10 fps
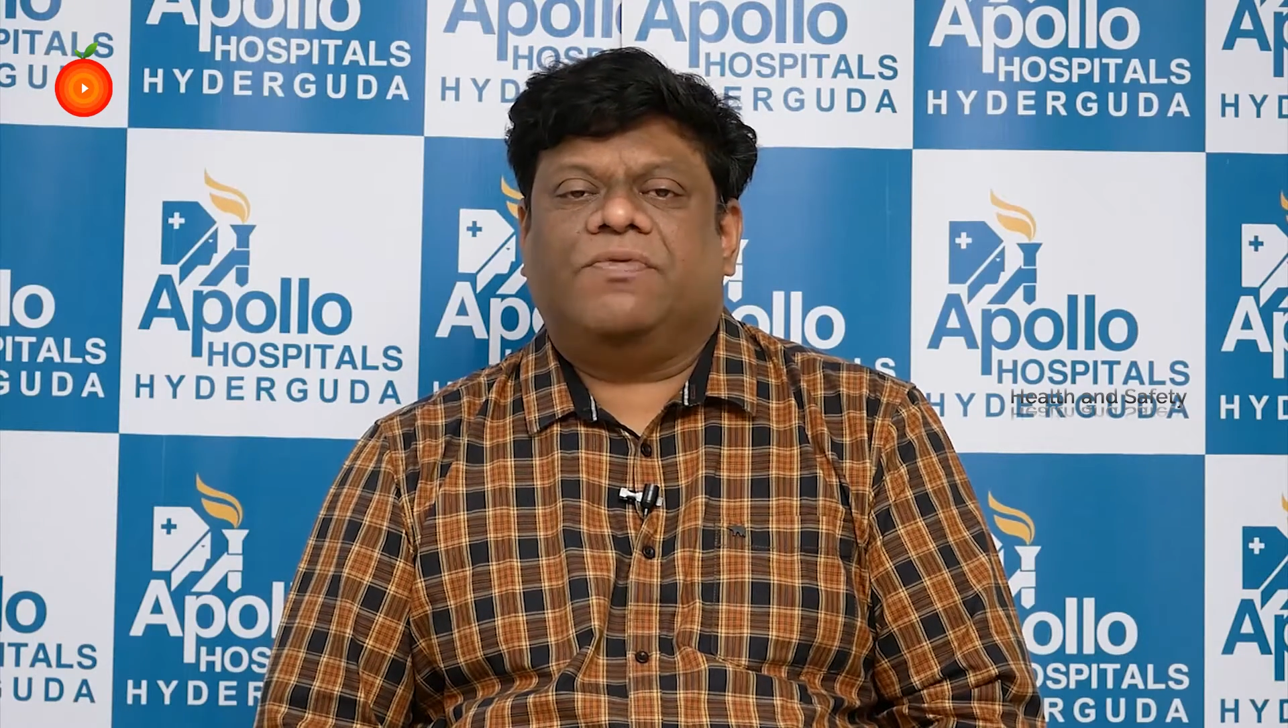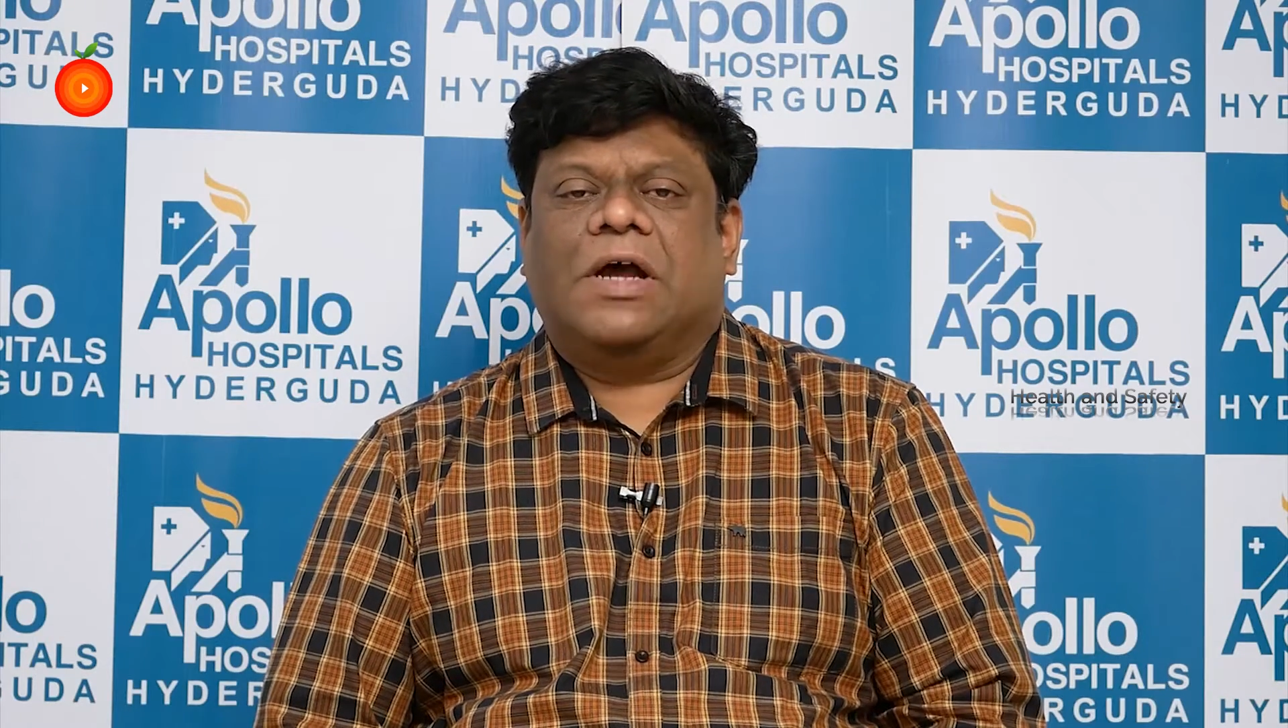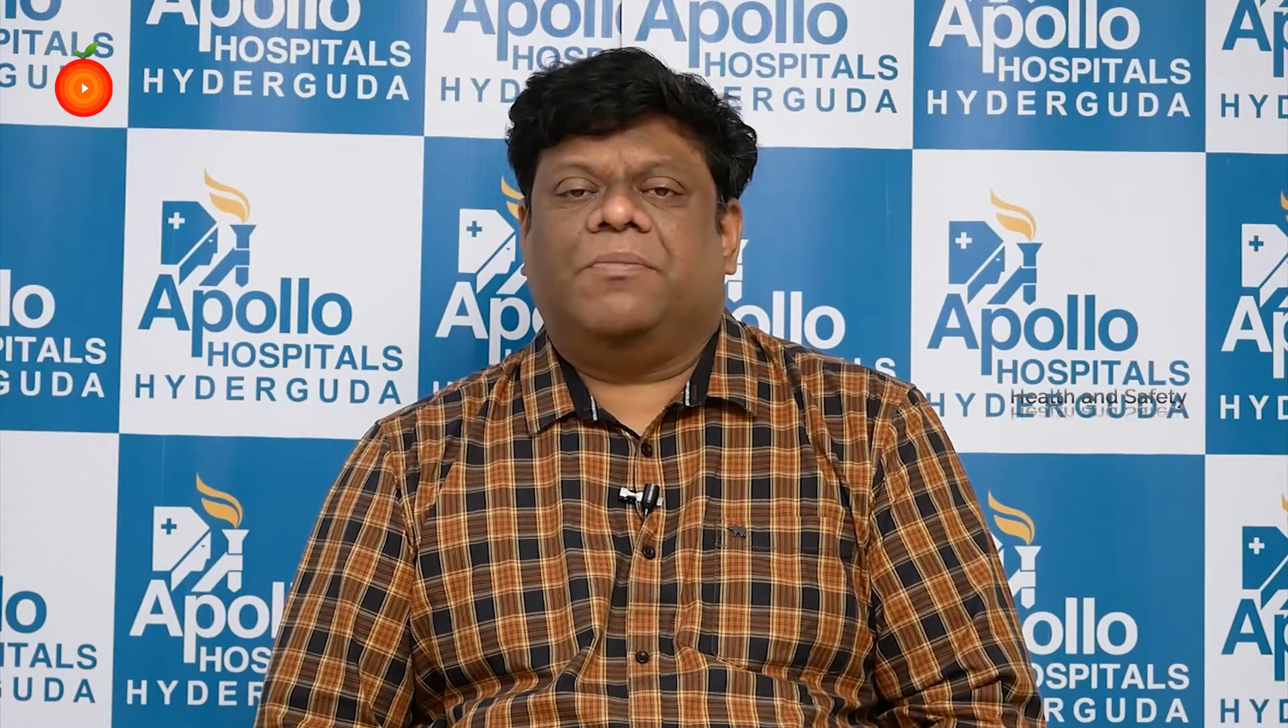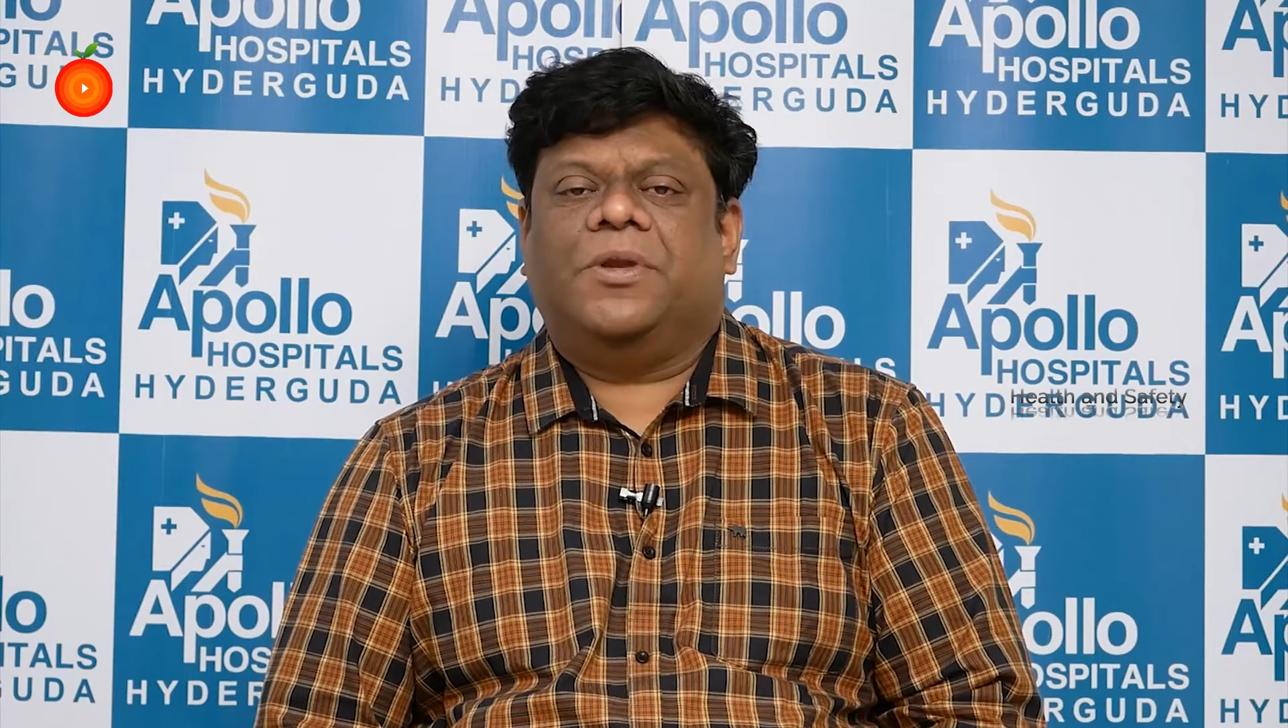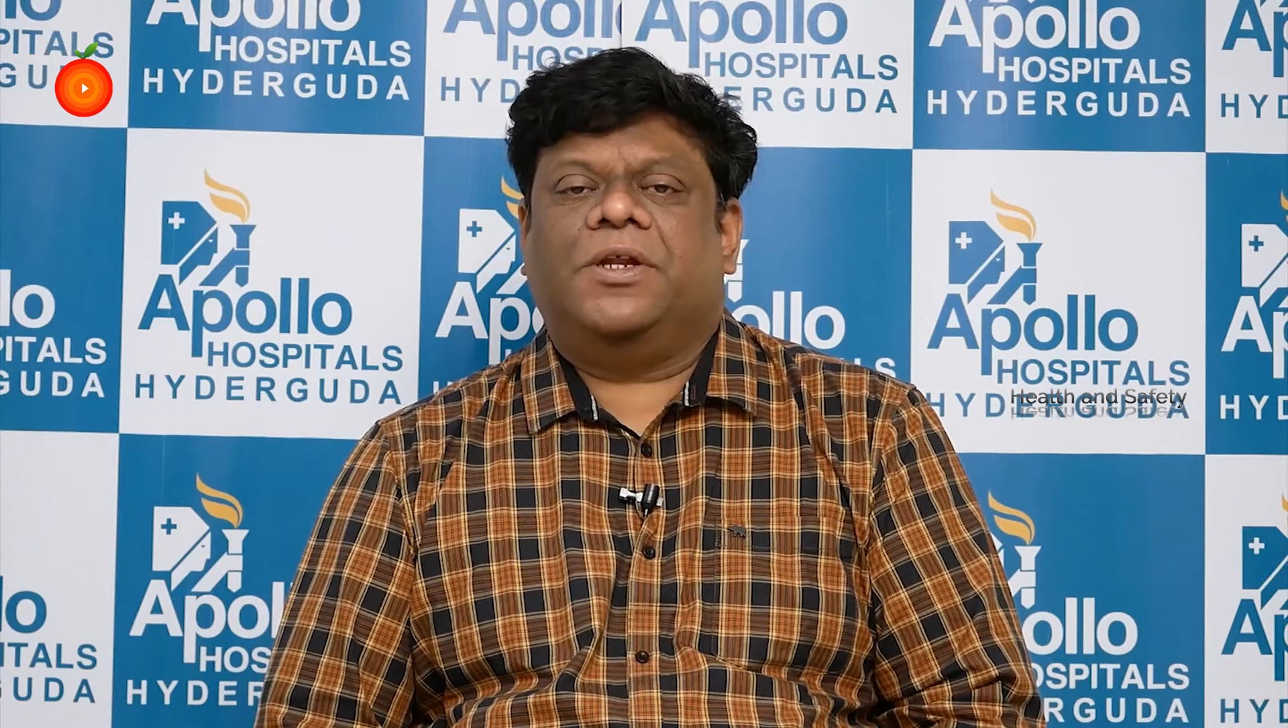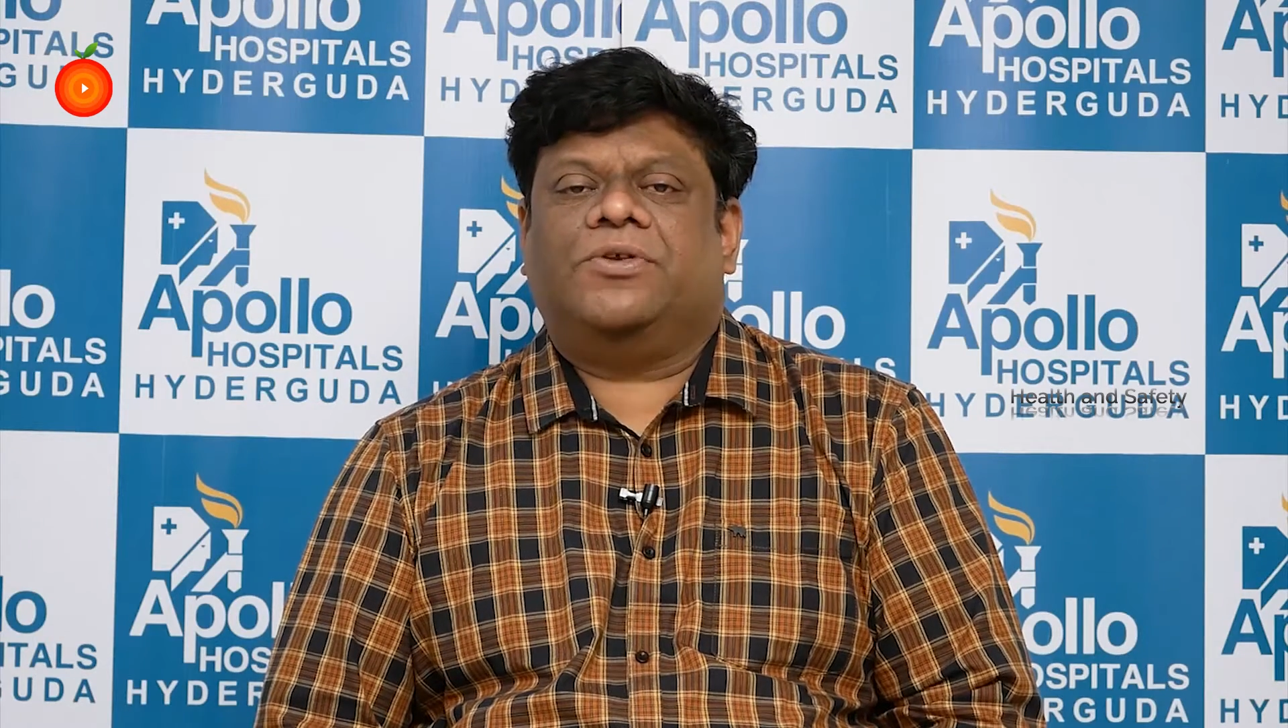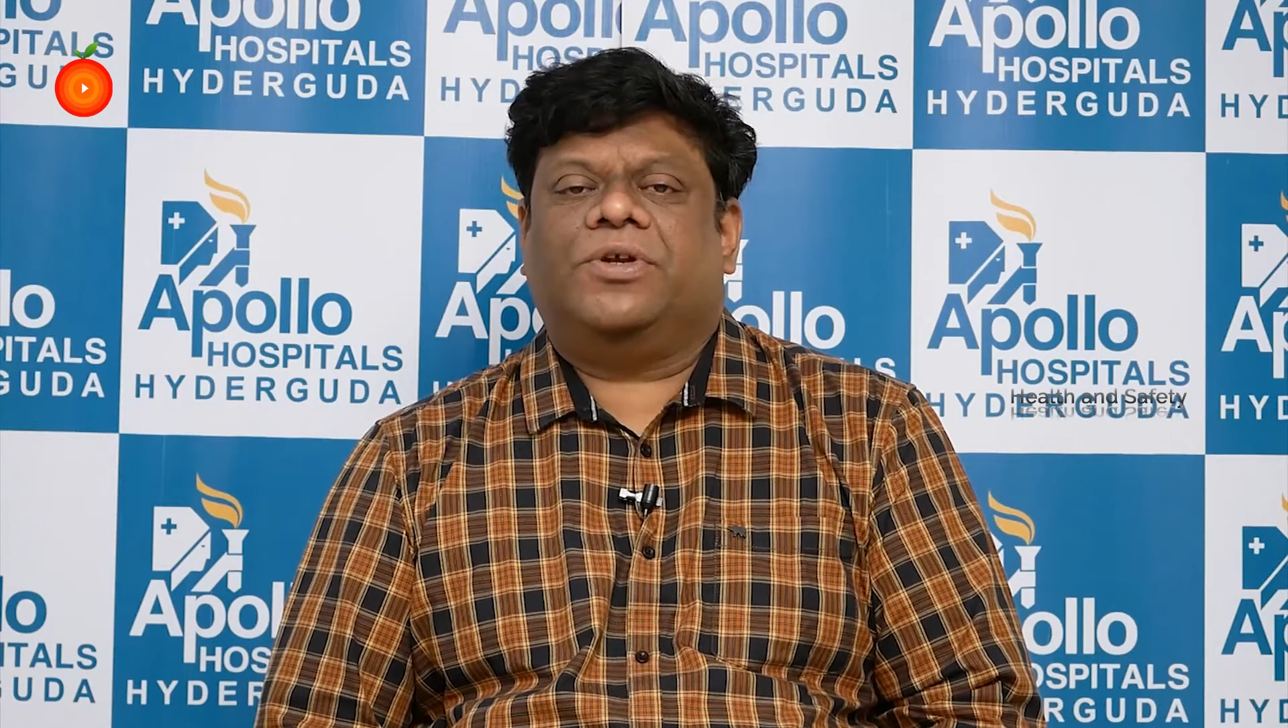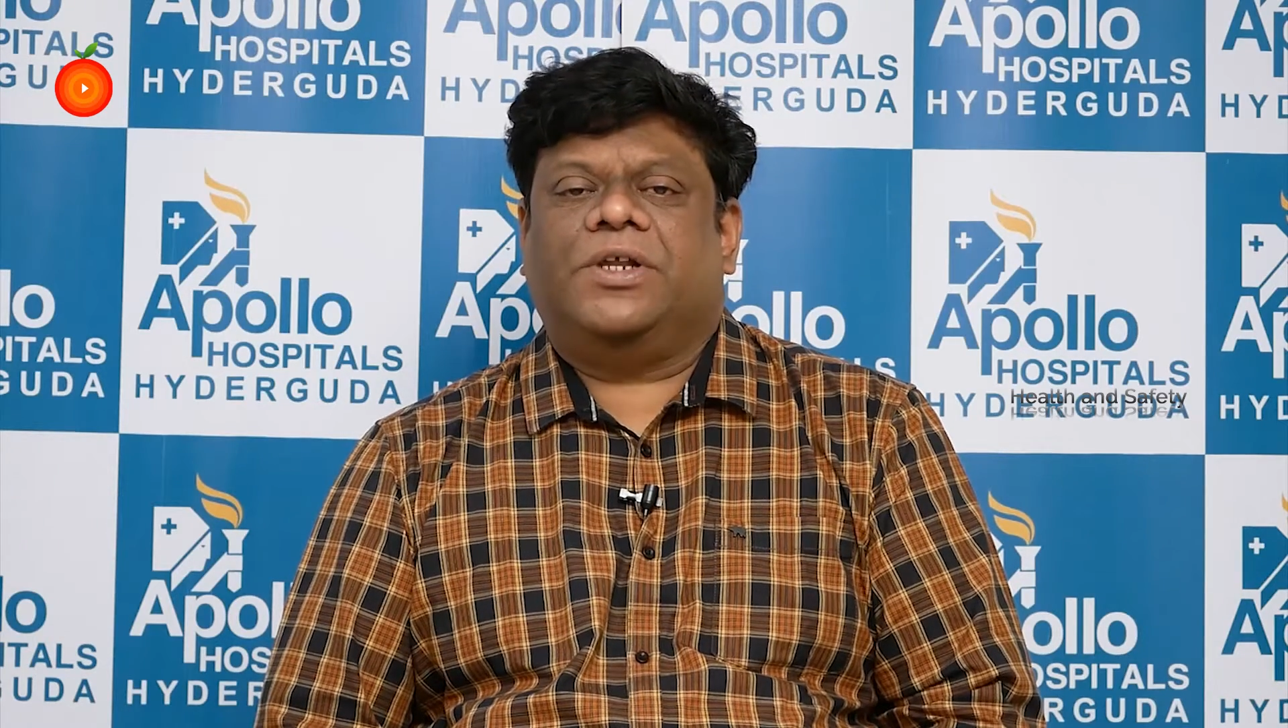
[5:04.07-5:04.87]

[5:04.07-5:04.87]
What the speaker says: family to